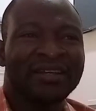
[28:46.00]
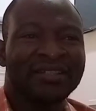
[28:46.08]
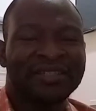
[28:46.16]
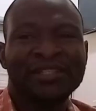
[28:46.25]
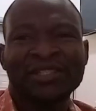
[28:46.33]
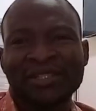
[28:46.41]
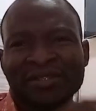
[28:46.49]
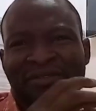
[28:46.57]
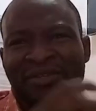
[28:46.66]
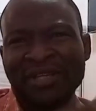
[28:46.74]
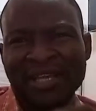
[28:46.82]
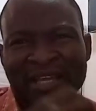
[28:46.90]
this
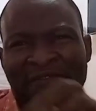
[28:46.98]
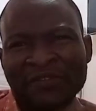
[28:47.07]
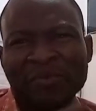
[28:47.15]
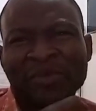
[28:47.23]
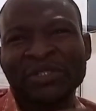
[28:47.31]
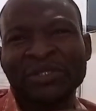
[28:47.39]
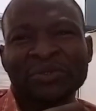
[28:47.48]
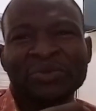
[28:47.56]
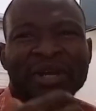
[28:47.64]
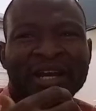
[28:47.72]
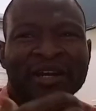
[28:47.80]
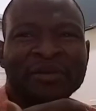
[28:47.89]
information
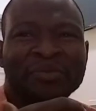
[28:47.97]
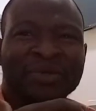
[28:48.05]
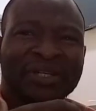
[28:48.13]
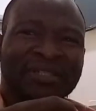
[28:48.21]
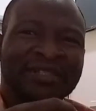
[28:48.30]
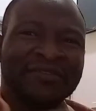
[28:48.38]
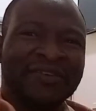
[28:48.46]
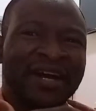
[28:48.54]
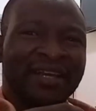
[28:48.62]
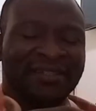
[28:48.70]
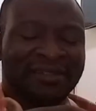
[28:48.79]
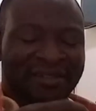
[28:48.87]
will help in
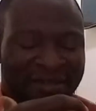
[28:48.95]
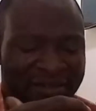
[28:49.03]
device